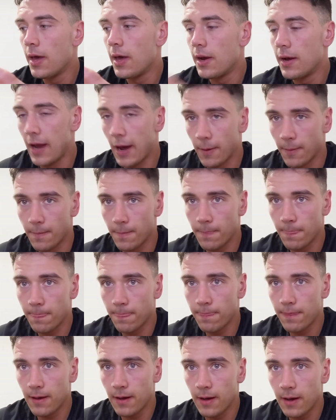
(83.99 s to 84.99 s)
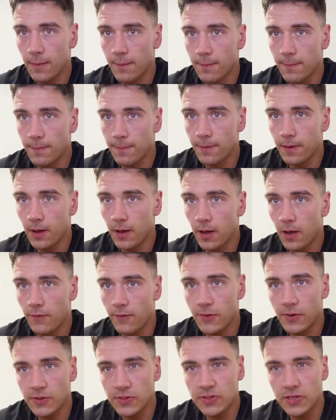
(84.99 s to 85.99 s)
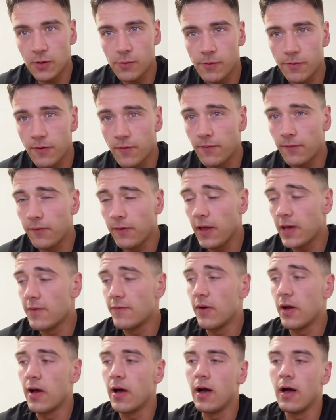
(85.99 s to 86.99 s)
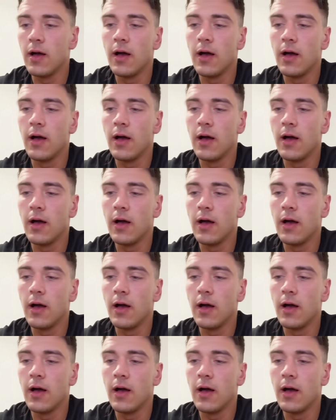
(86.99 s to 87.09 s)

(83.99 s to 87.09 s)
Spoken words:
Now, I'll first start with the flavor.